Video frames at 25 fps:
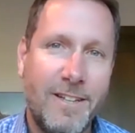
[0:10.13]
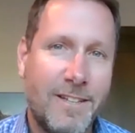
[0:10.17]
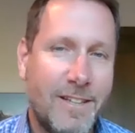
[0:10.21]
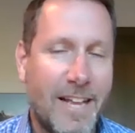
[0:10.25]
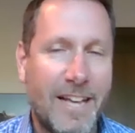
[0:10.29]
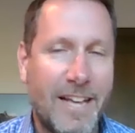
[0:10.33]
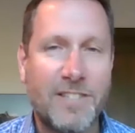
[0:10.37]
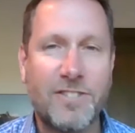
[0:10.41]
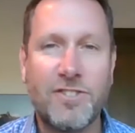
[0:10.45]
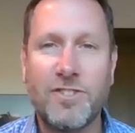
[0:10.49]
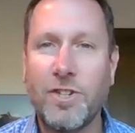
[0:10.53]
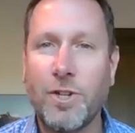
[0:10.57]

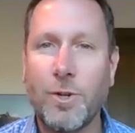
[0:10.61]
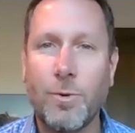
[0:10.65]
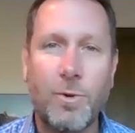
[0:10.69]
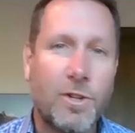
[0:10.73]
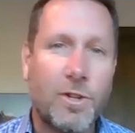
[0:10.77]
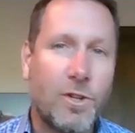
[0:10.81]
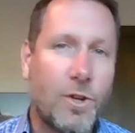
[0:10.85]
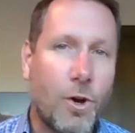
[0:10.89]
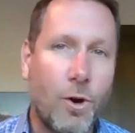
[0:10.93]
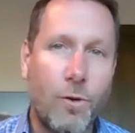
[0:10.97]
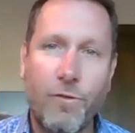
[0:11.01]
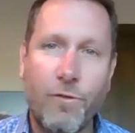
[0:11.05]
Last year,
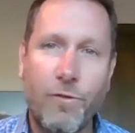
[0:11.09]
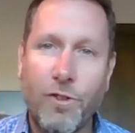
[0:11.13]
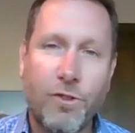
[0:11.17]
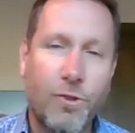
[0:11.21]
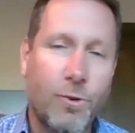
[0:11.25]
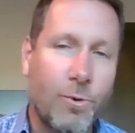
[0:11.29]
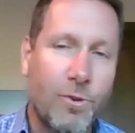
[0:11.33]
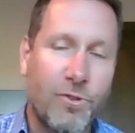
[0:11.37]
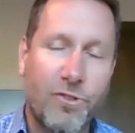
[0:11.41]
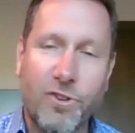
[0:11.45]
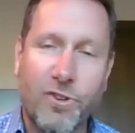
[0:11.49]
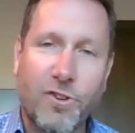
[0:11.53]
when COVID
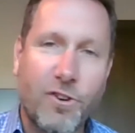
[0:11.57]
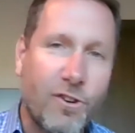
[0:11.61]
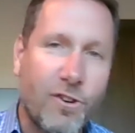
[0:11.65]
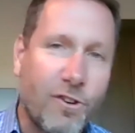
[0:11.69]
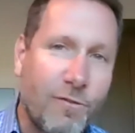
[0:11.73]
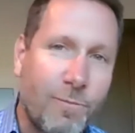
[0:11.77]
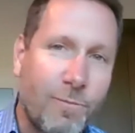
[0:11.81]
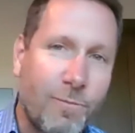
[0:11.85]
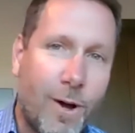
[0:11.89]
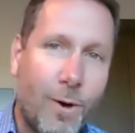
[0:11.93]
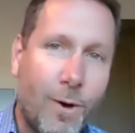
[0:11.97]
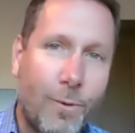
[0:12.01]
threw us a
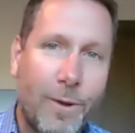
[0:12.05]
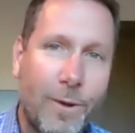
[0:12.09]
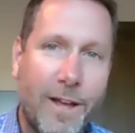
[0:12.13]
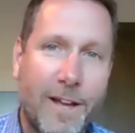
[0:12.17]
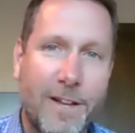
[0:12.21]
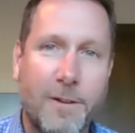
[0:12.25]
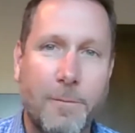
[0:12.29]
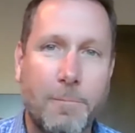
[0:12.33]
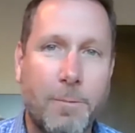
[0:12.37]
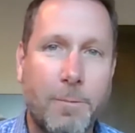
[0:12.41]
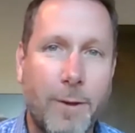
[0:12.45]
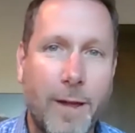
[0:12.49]
curveball, we
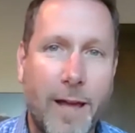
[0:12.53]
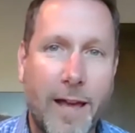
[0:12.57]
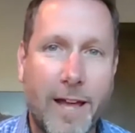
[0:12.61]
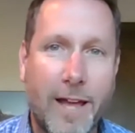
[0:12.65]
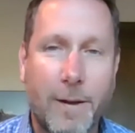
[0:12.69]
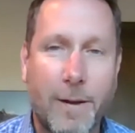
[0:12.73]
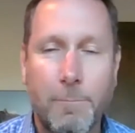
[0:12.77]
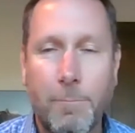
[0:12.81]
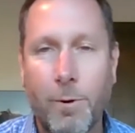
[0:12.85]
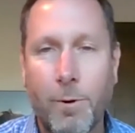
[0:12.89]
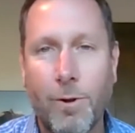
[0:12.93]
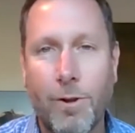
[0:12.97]
had to
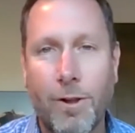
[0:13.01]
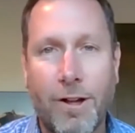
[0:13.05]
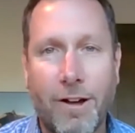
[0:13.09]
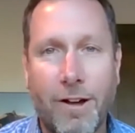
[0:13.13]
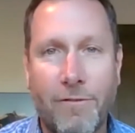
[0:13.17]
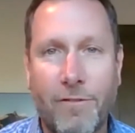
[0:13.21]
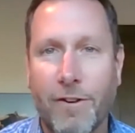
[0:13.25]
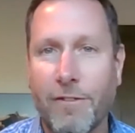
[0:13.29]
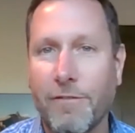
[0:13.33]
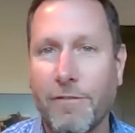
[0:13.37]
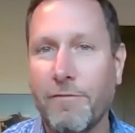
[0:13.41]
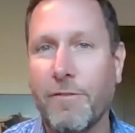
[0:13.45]
plan and pull
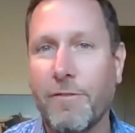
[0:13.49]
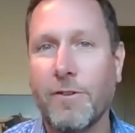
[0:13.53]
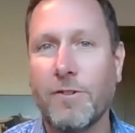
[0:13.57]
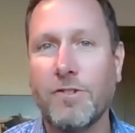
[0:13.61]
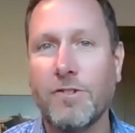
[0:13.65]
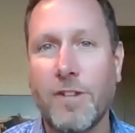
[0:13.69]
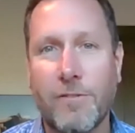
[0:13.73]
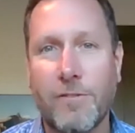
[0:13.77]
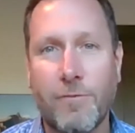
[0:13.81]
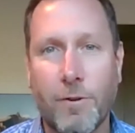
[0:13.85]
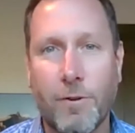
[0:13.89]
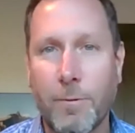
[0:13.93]
off our
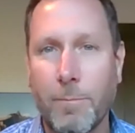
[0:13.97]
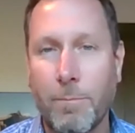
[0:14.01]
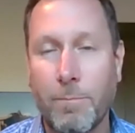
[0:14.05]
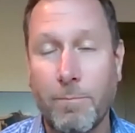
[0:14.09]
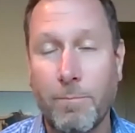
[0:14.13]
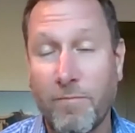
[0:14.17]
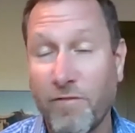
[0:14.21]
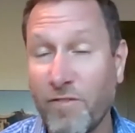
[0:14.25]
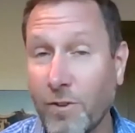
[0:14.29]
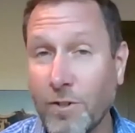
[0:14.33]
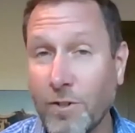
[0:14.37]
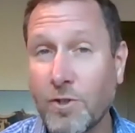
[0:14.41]
first ever
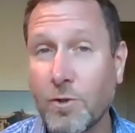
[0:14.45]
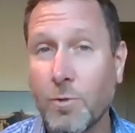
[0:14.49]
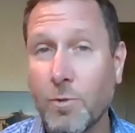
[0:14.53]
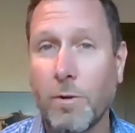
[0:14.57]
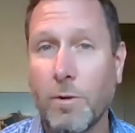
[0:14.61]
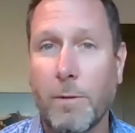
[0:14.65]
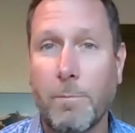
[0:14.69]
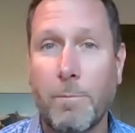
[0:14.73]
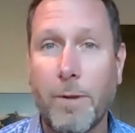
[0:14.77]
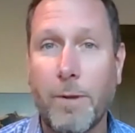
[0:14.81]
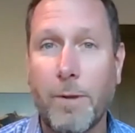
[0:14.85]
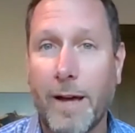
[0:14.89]

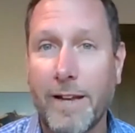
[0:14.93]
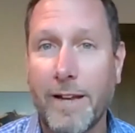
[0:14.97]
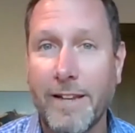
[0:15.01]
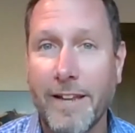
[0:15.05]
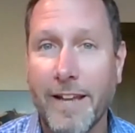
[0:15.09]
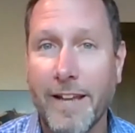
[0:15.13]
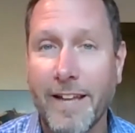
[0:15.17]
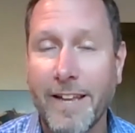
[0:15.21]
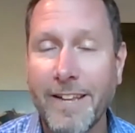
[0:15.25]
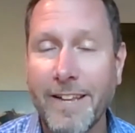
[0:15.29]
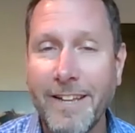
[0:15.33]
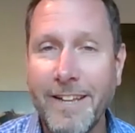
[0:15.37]
virtual
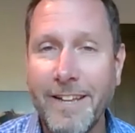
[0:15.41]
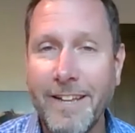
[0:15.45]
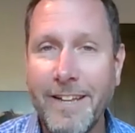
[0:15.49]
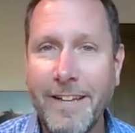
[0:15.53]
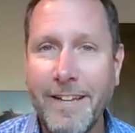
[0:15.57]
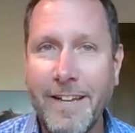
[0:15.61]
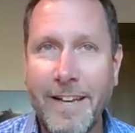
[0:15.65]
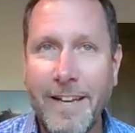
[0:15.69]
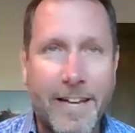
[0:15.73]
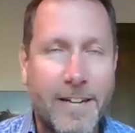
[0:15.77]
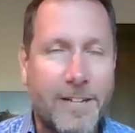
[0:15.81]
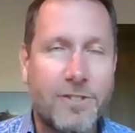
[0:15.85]
AppliedNet,
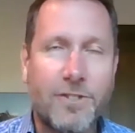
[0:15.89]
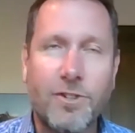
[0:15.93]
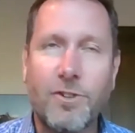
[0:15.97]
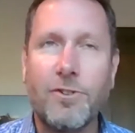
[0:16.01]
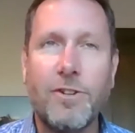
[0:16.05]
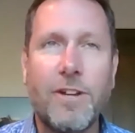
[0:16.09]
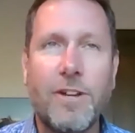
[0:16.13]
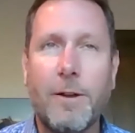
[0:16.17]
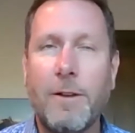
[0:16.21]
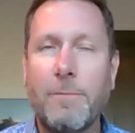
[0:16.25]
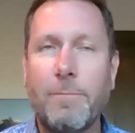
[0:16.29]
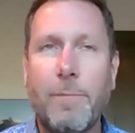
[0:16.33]
and it
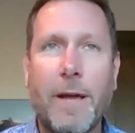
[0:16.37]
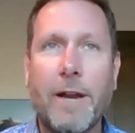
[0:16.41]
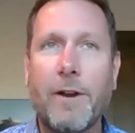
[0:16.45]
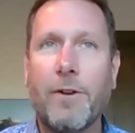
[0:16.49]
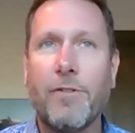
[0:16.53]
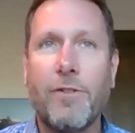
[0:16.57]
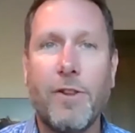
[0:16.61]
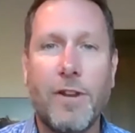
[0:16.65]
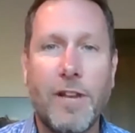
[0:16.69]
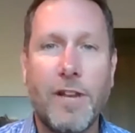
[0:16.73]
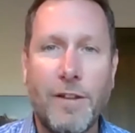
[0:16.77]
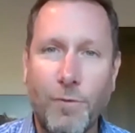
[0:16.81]
turned out
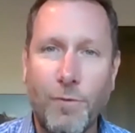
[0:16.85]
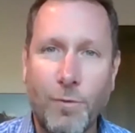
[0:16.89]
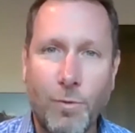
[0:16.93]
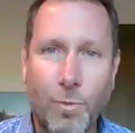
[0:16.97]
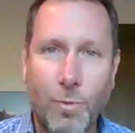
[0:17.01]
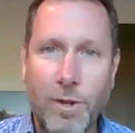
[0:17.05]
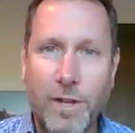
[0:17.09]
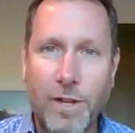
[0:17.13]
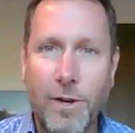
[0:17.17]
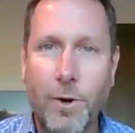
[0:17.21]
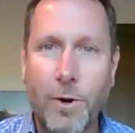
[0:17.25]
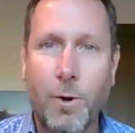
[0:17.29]
better than even
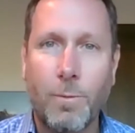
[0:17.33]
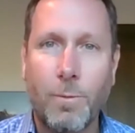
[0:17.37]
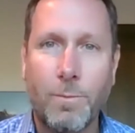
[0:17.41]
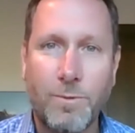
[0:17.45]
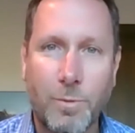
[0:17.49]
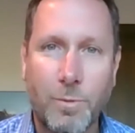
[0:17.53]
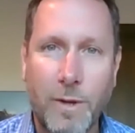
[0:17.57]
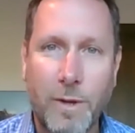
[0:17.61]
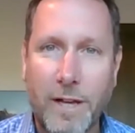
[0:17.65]
we hoped.